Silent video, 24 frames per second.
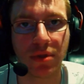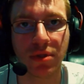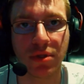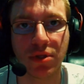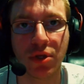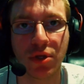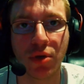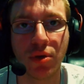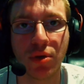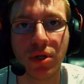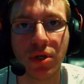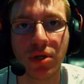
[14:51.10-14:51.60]

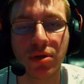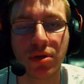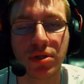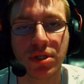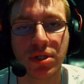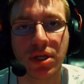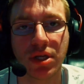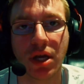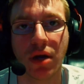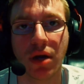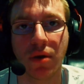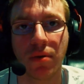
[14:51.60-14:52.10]
Two years
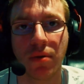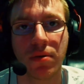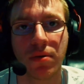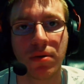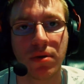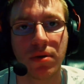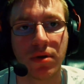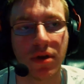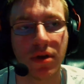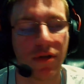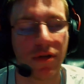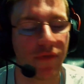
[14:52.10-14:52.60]
ago,
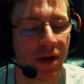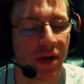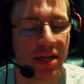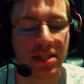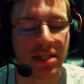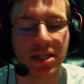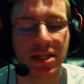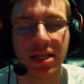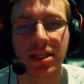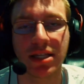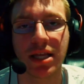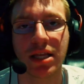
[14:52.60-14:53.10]
if I
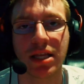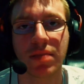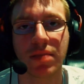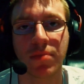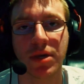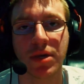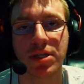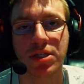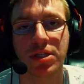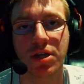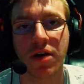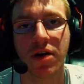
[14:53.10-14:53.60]
said that to
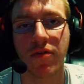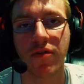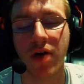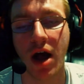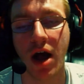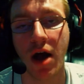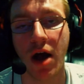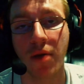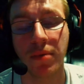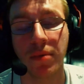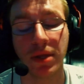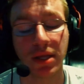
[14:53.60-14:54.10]
myself,
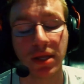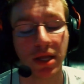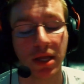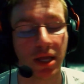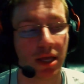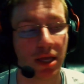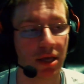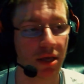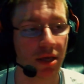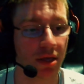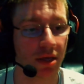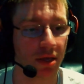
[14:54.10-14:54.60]
I'll be
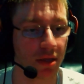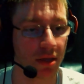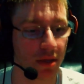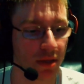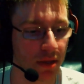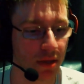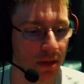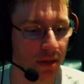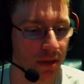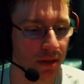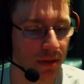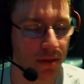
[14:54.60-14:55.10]
like,
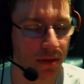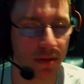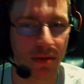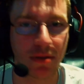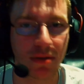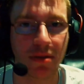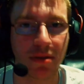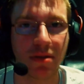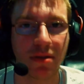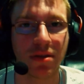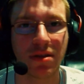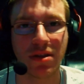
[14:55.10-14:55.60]

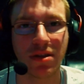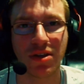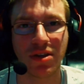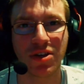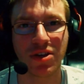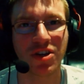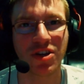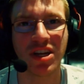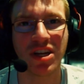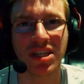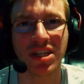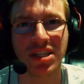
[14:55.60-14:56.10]
you're
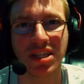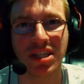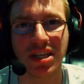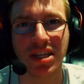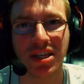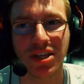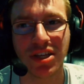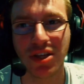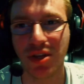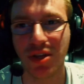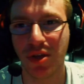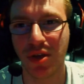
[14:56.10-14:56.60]
crazy.
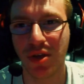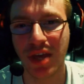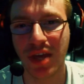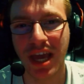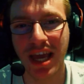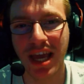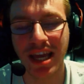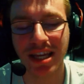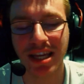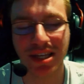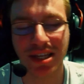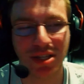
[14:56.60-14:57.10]
You, you
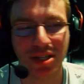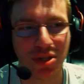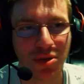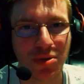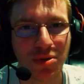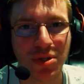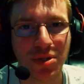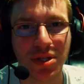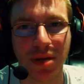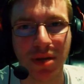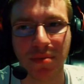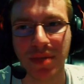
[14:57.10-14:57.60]
can't do
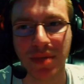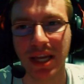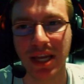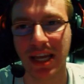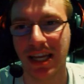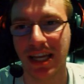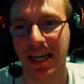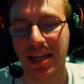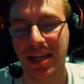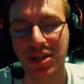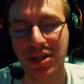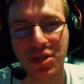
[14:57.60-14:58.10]
something and
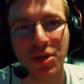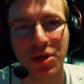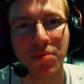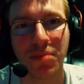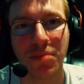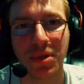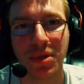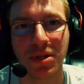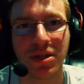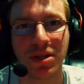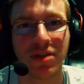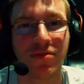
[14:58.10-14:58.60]
get 2
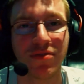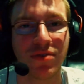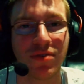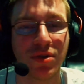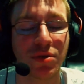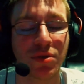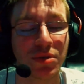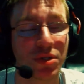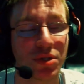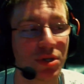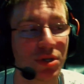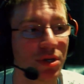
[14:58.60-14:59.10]
million
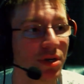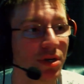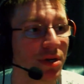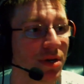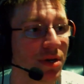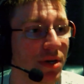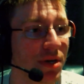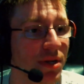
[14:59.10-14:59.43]
views. You're.